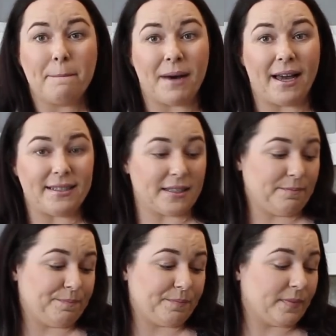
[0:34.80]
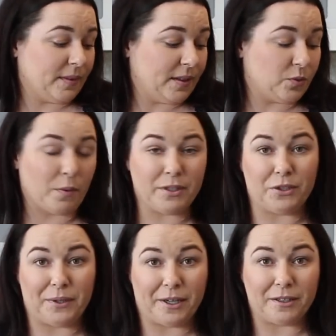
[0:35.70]
But it's what we
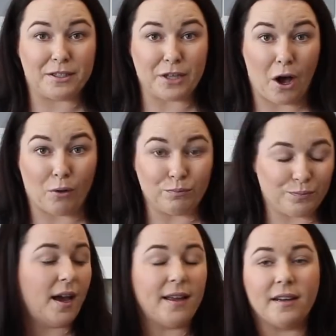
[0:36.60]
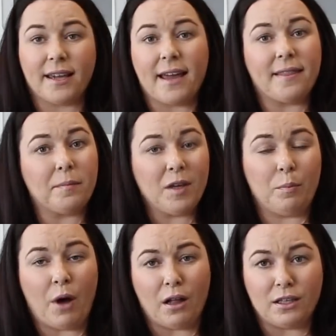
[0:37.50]
do here. So, and again, let me
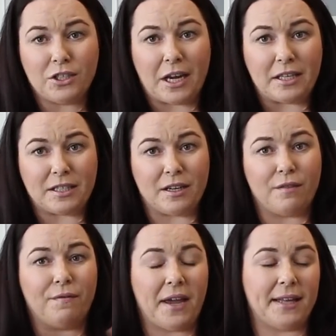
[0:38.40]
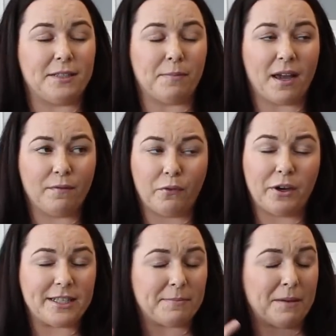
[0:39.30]
apologize in advance. My
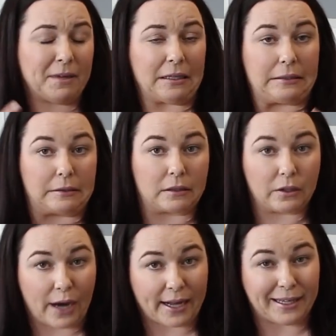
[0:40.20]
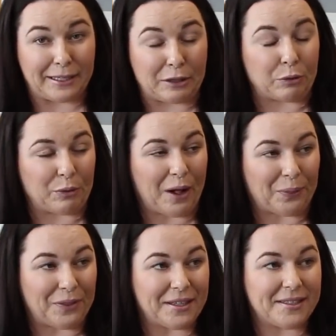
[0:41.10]
voice may be a little cracky
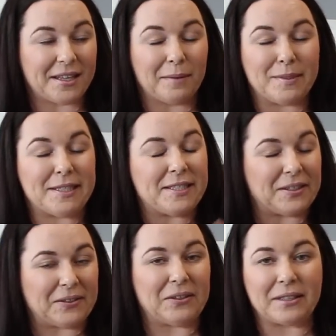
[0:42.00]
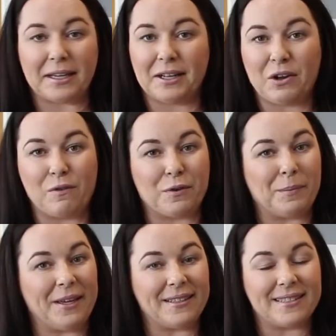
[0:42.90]
throughout this. I'm still getting over
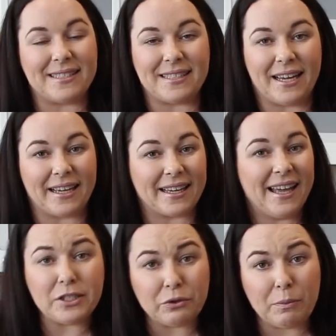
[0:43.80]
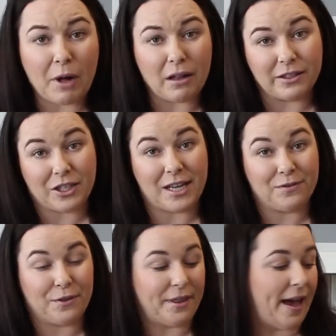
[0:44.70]
being sick. I do
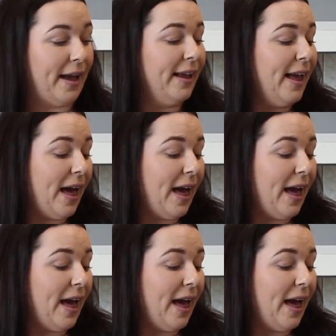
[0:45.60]
apologize for that,